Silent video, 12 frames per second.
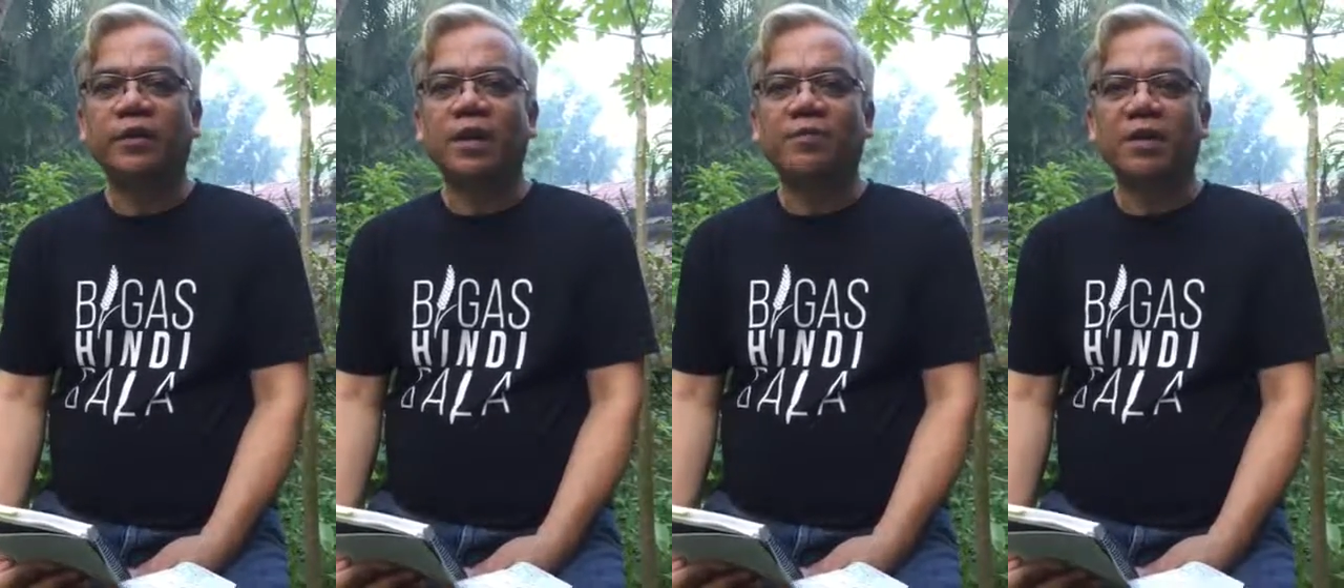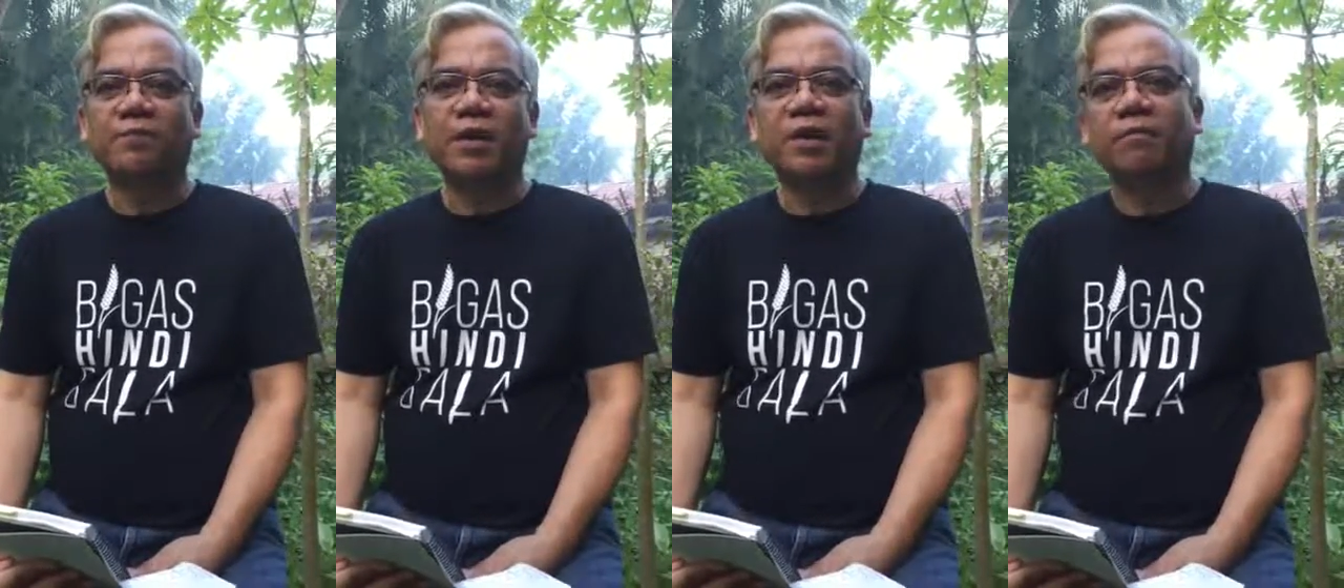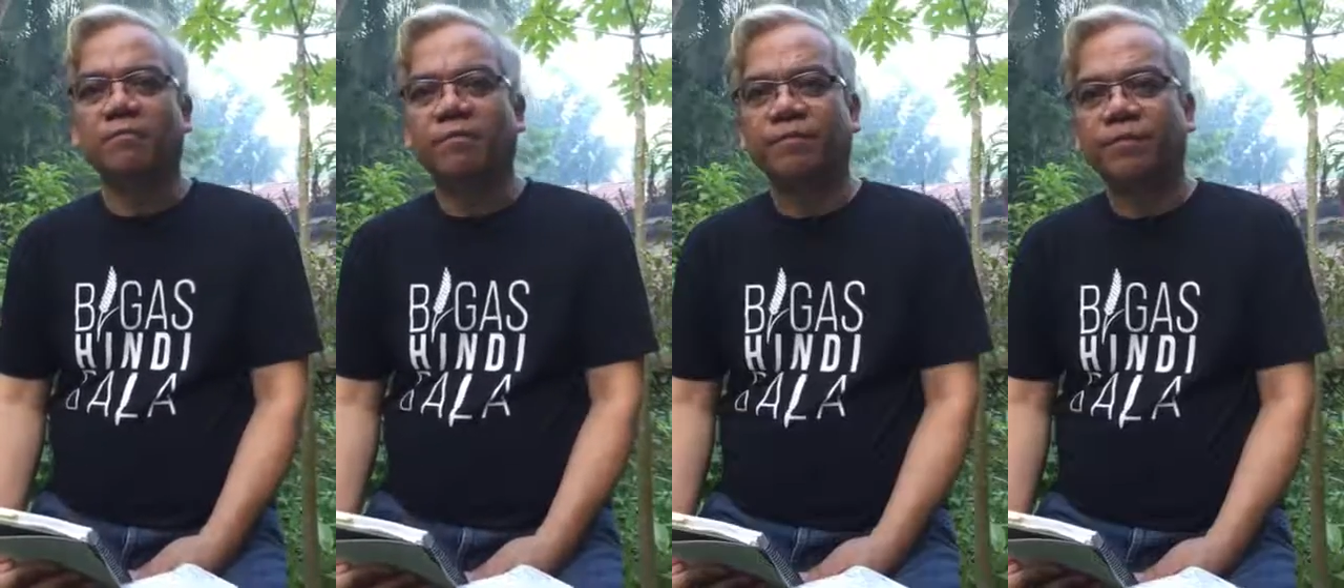coming
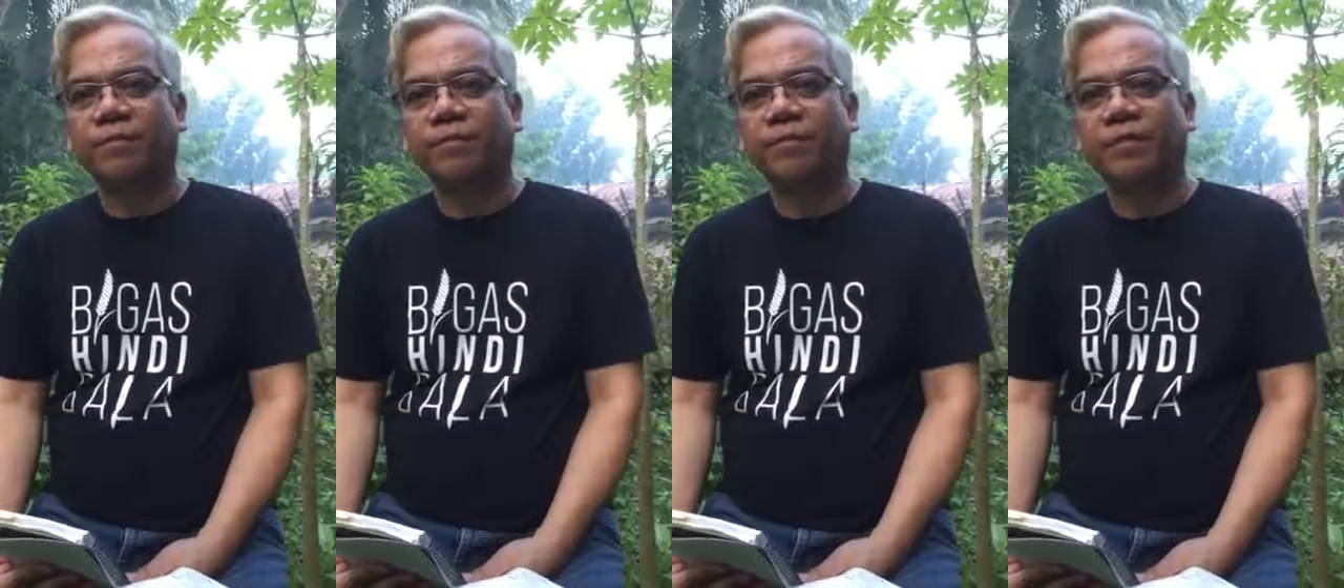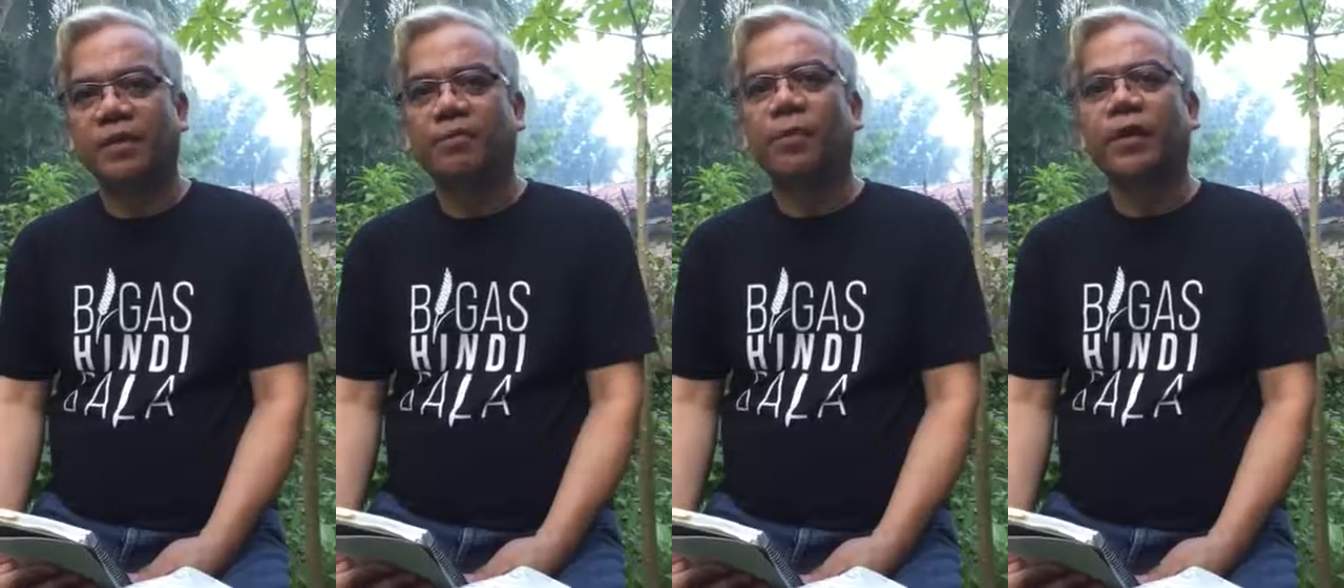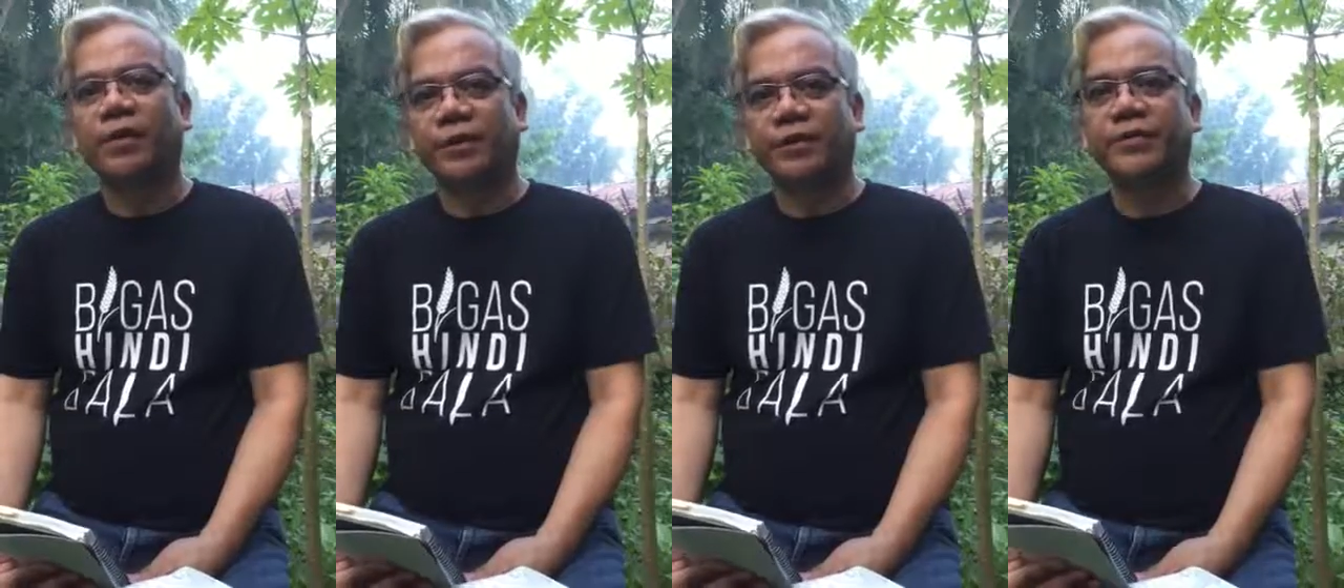from the
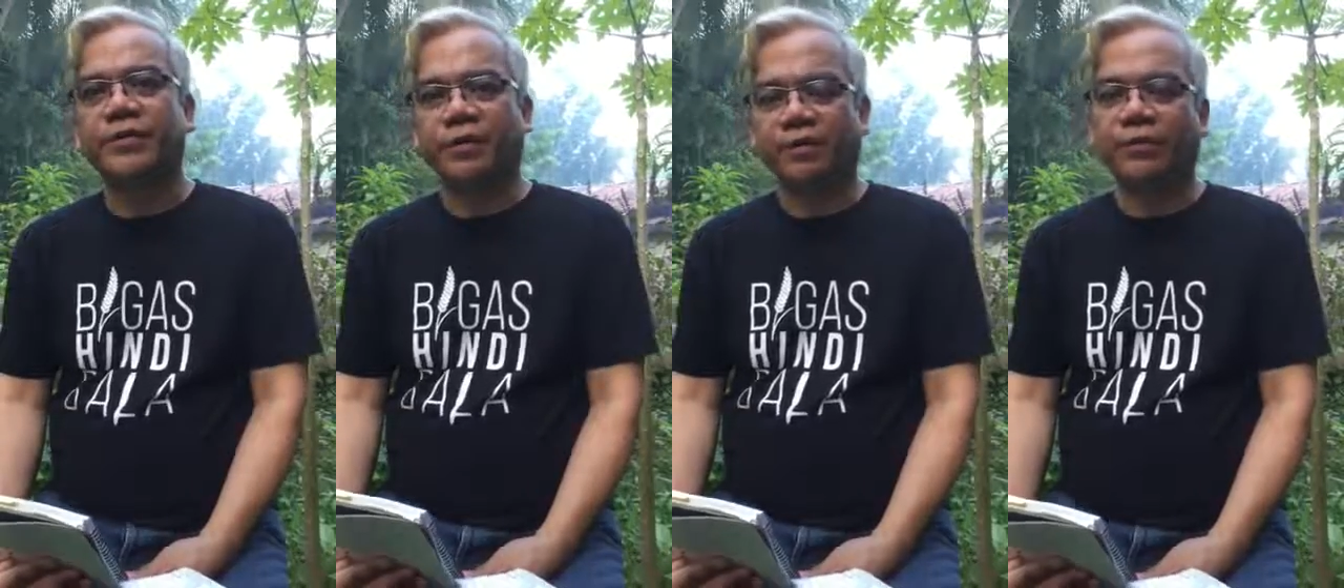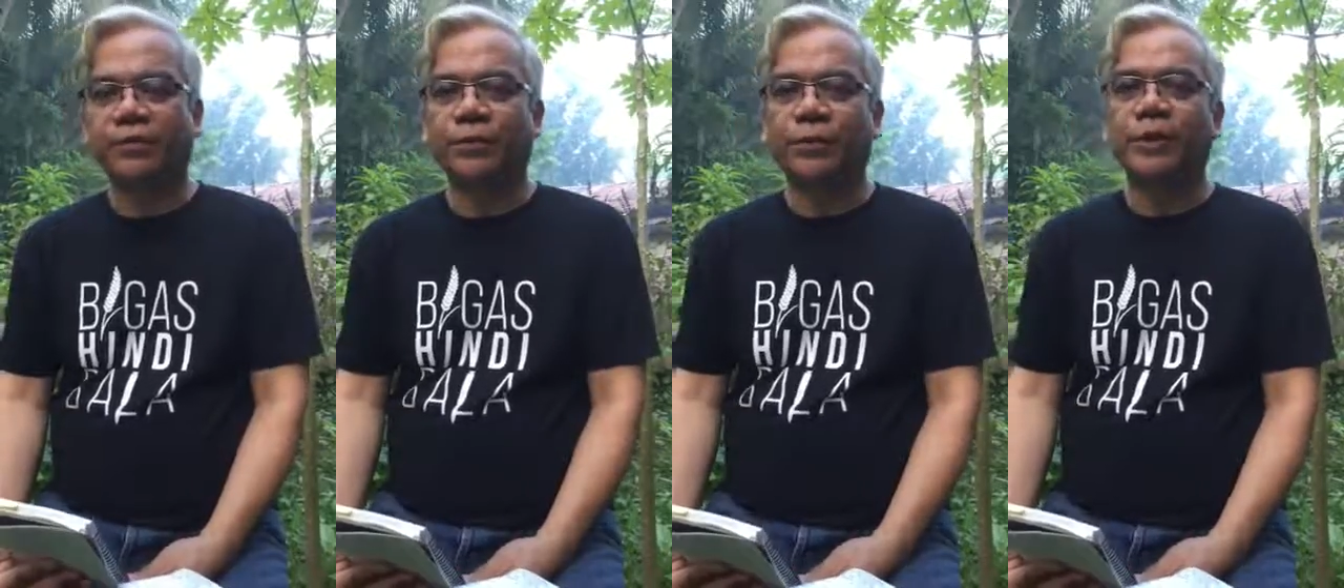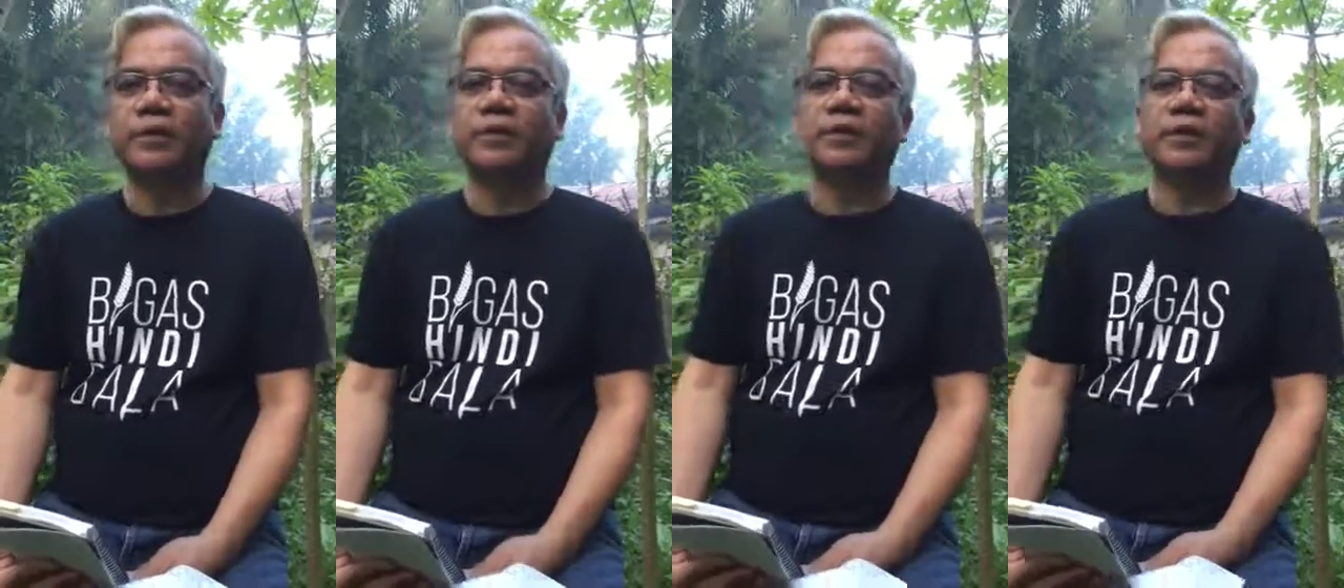partners around the world.